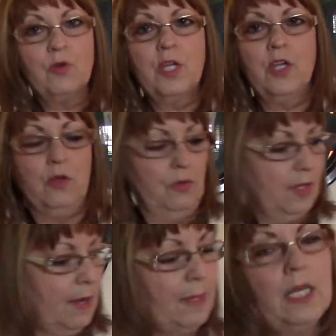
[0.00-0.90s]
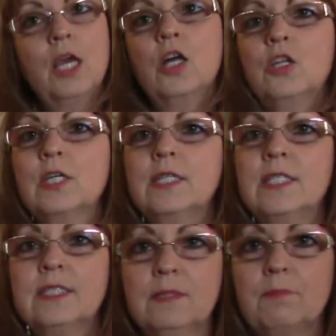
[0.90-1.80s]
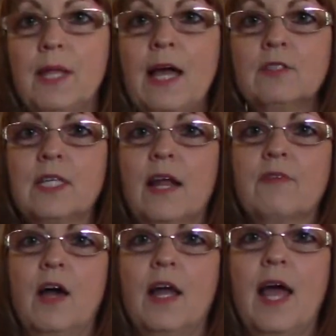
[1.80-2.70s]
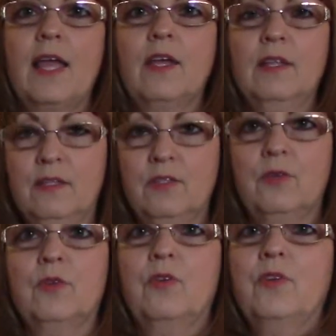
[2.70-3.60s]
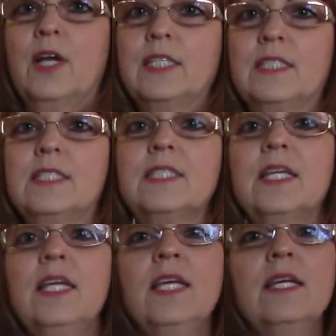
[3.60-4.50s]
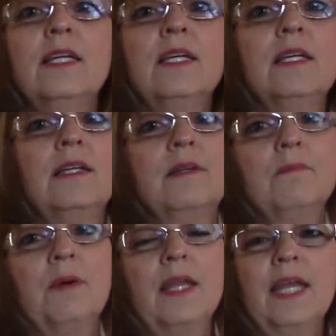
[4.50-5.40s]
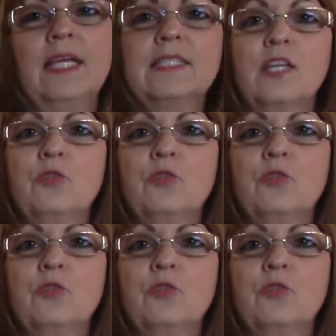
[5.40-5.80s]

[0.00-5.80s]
cute. I mean, look at this blouse that I've got. I don't know if you guys can see, but it's got